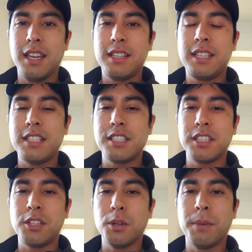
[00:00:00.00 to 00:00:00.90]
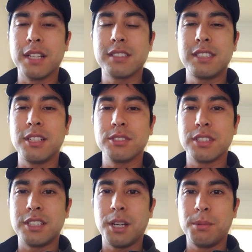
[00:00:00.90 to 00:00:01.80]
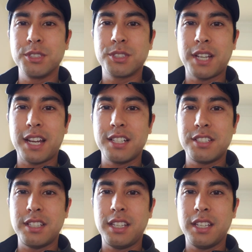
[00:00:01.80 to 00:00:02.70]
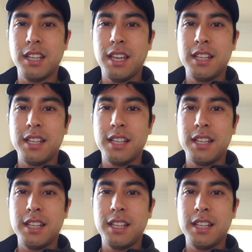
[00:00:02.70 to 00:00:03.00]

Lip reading: teaching you about singles and doubles strategy,